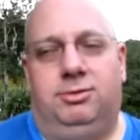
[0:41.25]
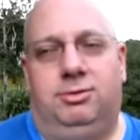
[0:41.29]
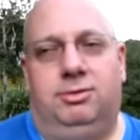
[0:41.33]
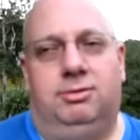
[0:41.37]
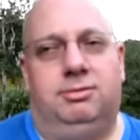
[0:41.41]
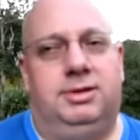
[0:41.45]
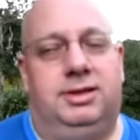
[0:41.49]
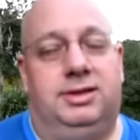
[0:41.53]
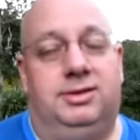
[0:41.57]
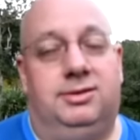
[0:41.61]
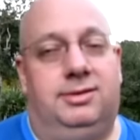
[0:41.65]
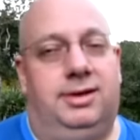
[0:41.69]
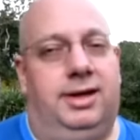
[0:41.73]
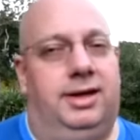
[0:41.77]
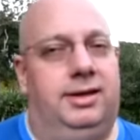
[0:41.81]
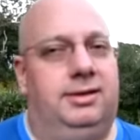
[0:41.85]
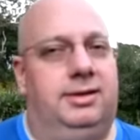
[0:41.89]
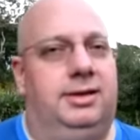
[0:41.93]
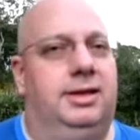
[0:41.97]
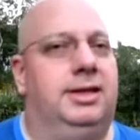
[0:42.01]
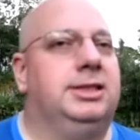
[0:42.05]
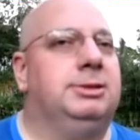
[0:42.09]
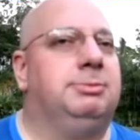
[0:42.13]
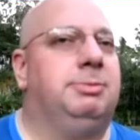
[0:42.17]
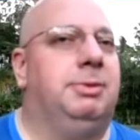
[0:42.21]
They're
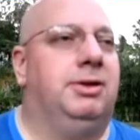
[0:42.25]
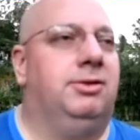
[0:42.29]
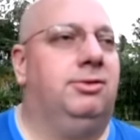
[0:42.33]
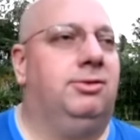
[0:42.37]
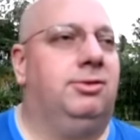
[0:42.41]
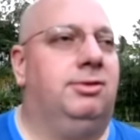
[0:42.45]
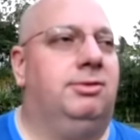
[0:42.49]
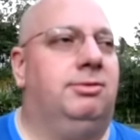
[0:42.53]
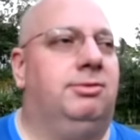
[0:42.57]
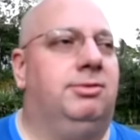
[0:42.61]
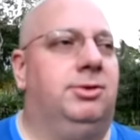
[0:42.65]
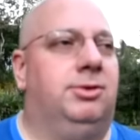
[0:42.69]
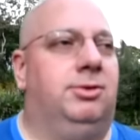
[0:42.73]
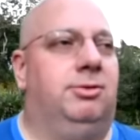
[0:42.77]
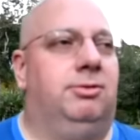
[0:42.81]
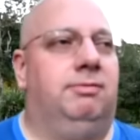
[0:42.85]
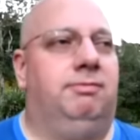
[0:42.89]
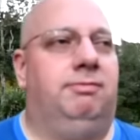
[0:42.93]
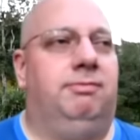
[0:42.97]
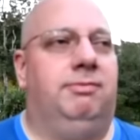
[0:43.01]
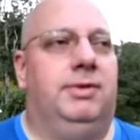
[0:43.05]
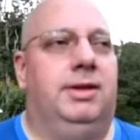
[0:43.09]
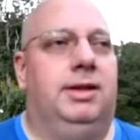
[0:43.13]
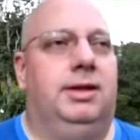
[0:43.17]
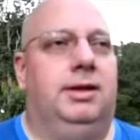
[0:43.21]
insanely expensive.
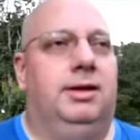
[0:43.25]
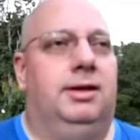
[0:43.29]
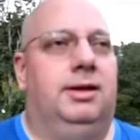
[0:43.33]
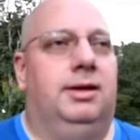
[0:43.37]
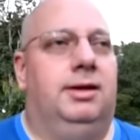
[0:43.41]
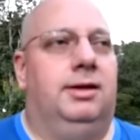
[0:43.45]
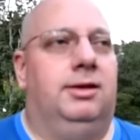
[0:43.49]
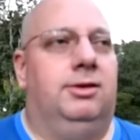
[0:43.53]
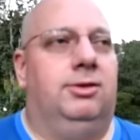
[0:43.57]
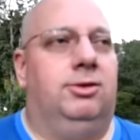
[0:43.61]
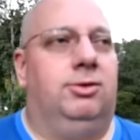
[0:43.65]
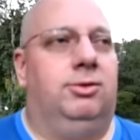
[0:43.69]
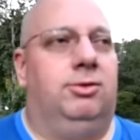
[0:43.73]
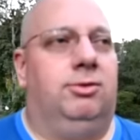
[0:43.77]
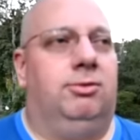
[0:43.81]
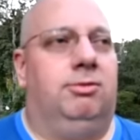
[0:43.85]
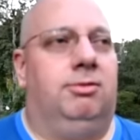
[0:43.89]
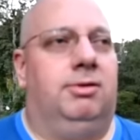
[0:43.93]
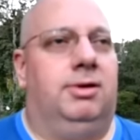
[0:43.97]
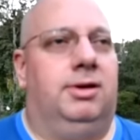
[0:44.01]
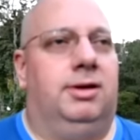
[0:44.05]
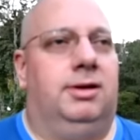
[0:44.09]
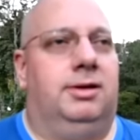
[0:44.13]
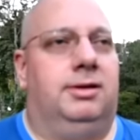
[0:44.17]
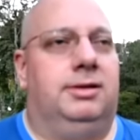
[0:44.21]
They're,
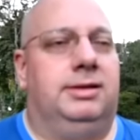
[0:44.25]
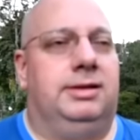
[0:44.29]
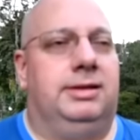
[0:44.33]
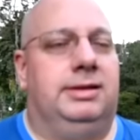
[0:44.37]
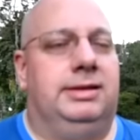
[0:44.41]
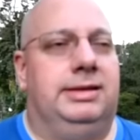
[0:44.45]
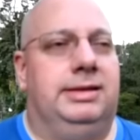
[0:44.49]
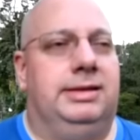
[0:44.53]
they're, uh,